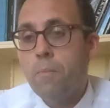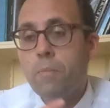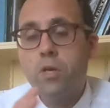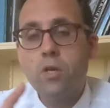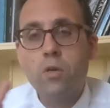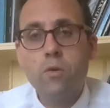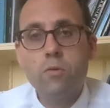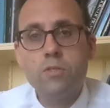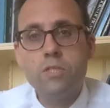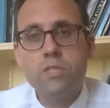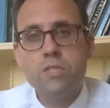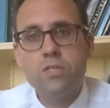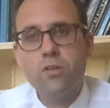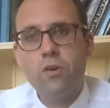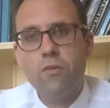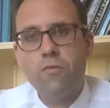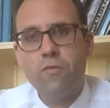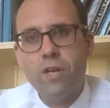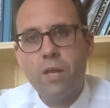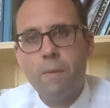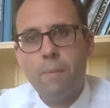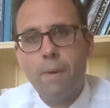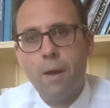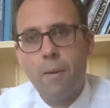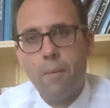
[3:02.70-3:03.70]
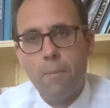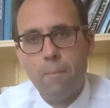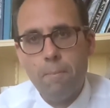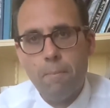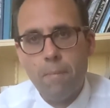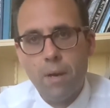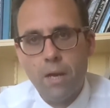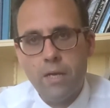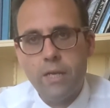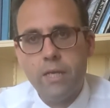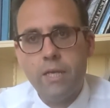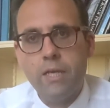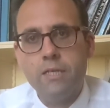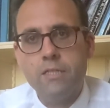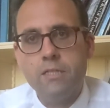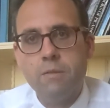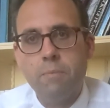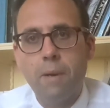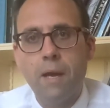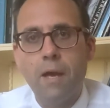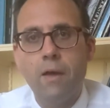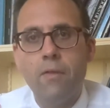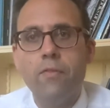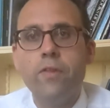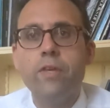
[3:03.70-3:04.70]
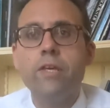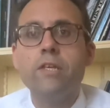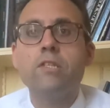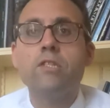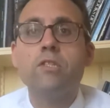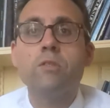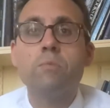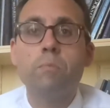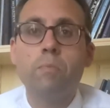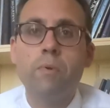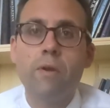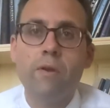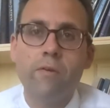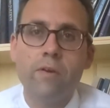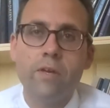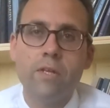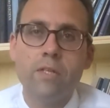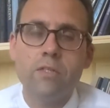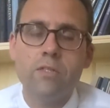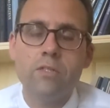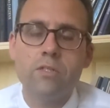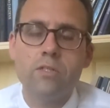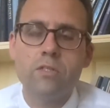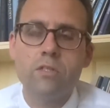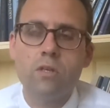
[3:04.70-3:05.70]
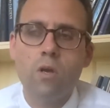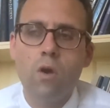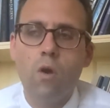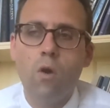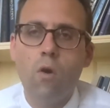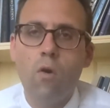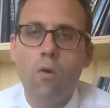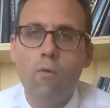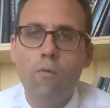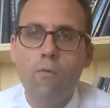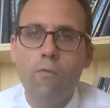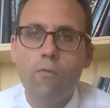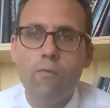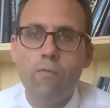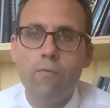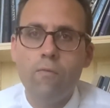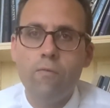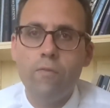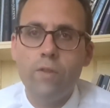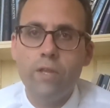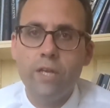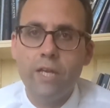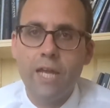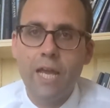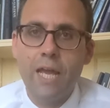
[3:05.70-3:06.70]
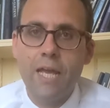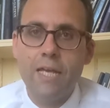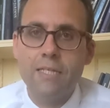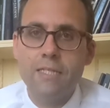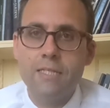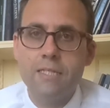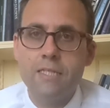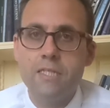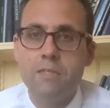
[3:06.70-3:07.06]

But of course, it's not really about money, it's about the experience of the guest.